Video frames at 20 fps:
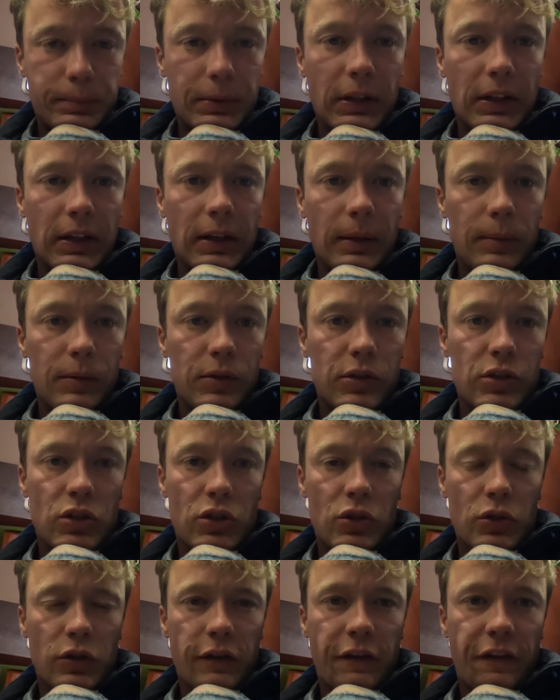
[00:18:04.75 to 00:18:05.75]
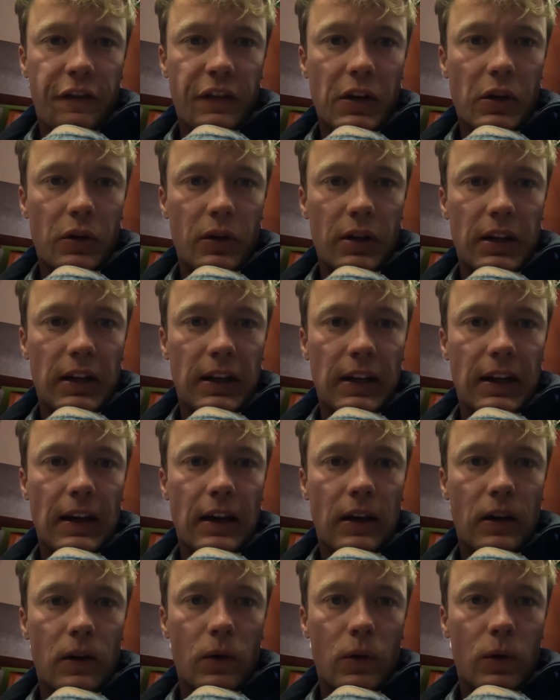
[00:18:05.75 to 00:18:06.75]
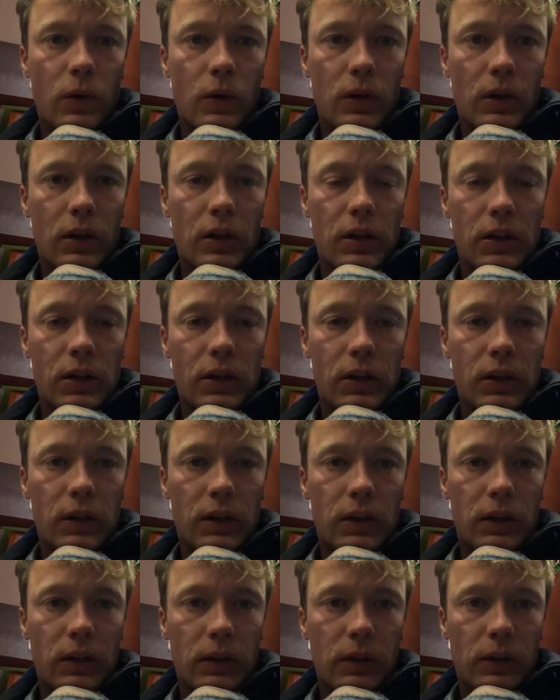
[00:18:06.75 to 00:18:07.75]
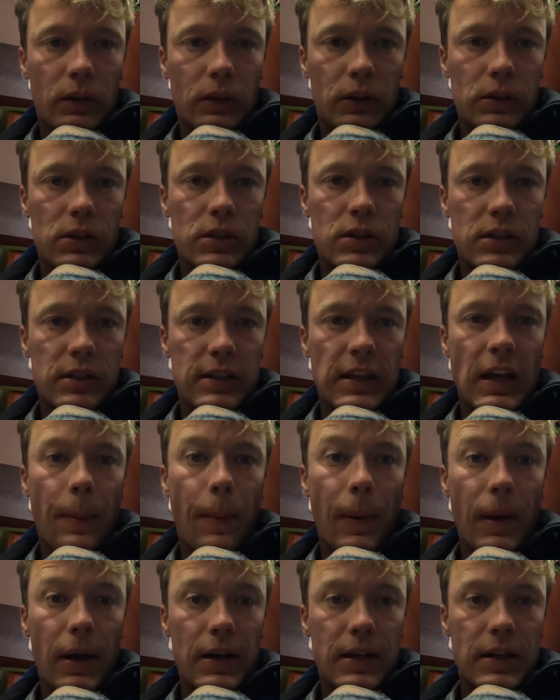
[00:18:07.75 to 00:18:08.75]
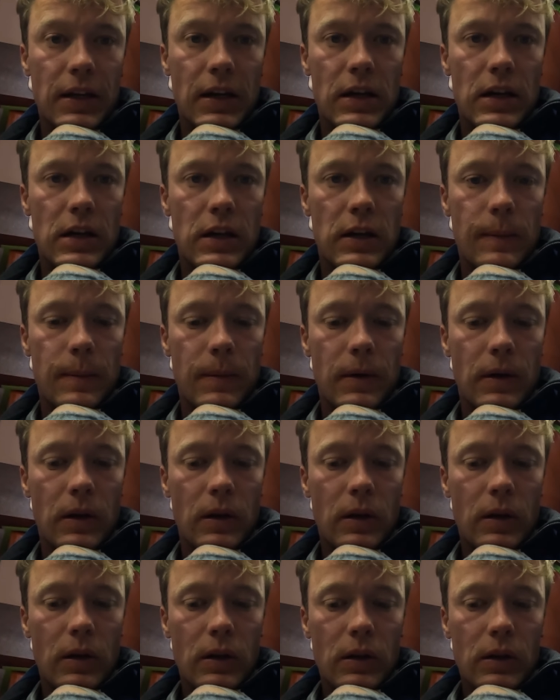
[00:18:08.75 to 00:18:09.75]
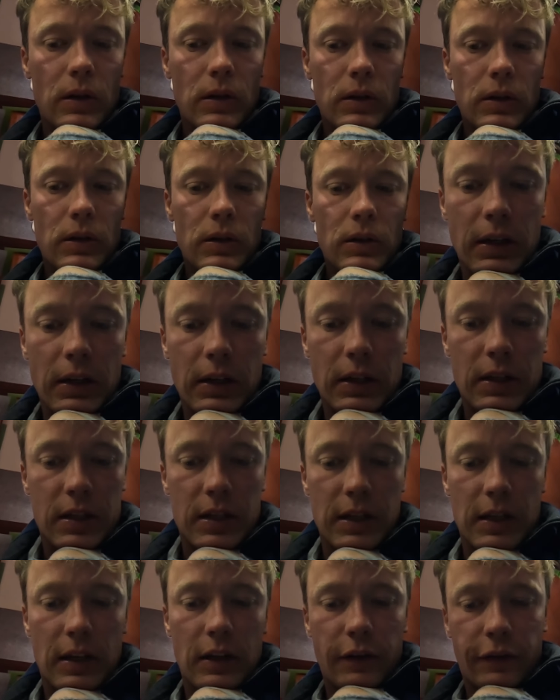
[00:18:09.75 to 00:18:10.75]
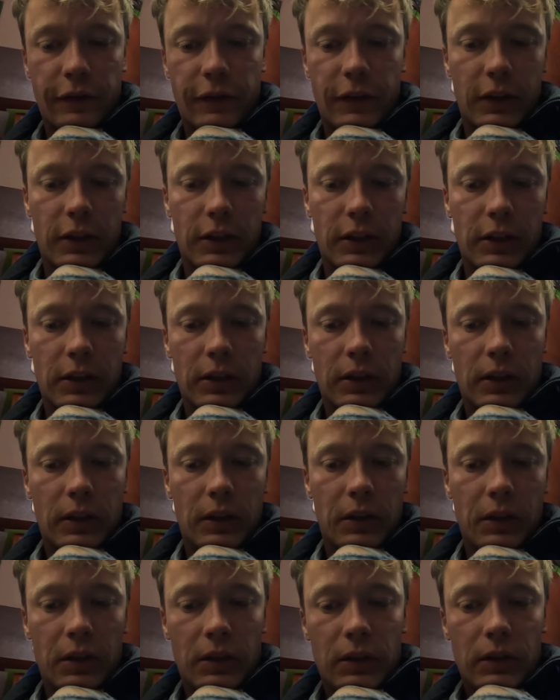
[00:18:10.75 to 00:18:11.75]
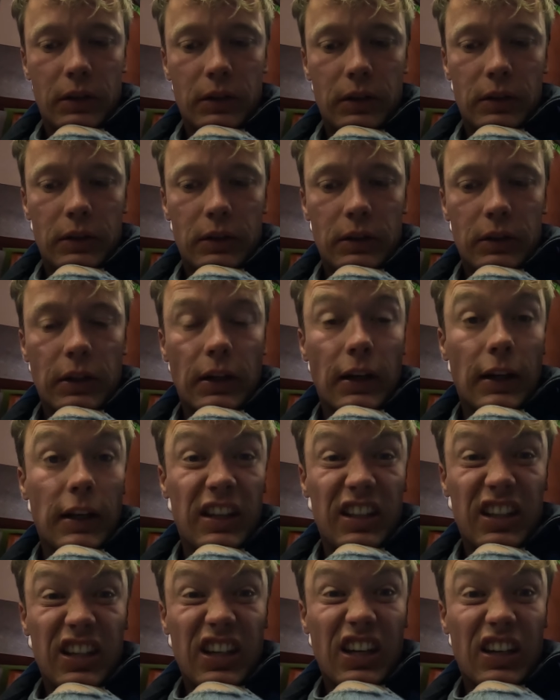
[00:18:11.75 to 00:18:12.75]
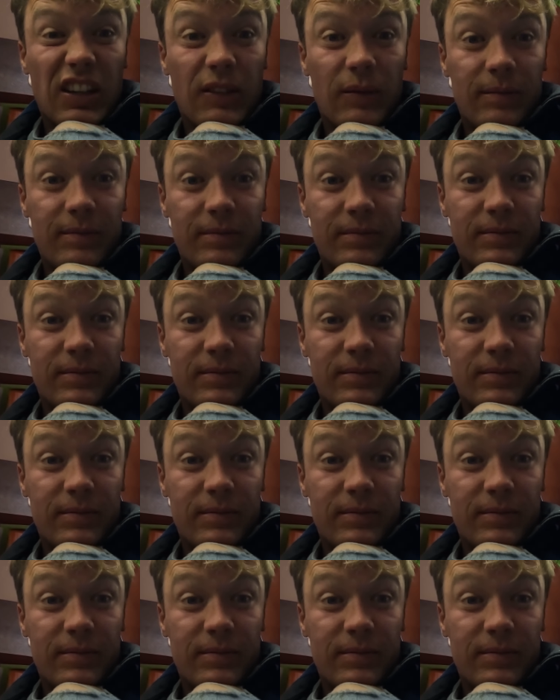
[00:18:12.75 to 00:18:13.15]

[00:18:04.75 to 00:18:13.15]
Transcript: but just sort of figuring it out step at a time and seeing how far I can get.